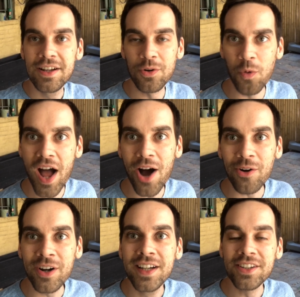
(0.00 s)
Wow.
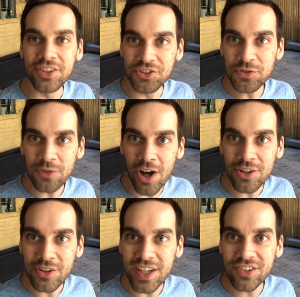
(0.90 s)
Did you follow
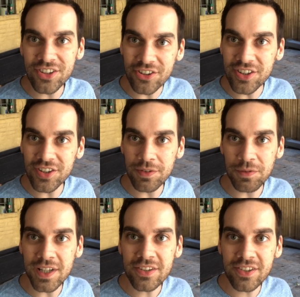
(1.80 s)
that series of
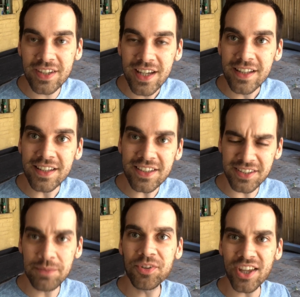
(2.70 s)
events? That
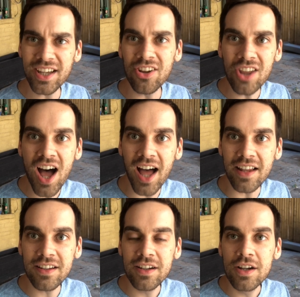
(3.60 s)
seems like a lot.
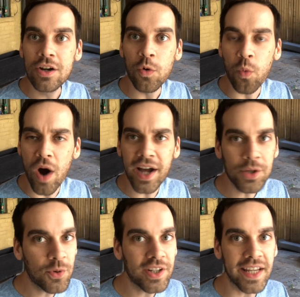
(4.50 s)
Why
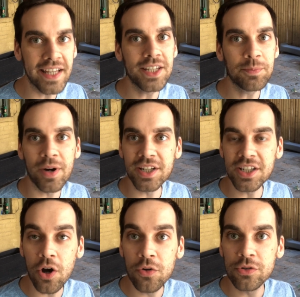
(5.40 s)
would anybody
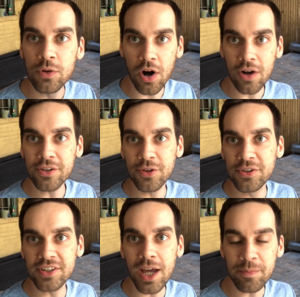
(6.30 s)
go through all those
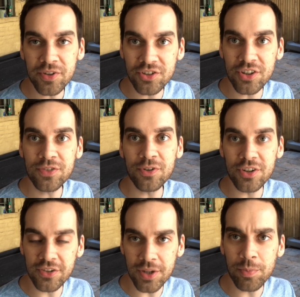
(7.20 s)
steps just for the
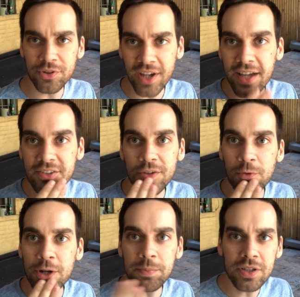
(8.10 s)
simple task of
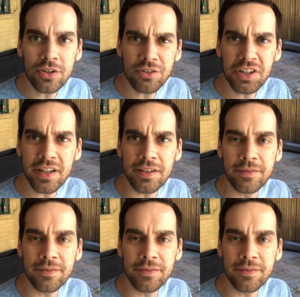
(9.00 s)
wiping your chin?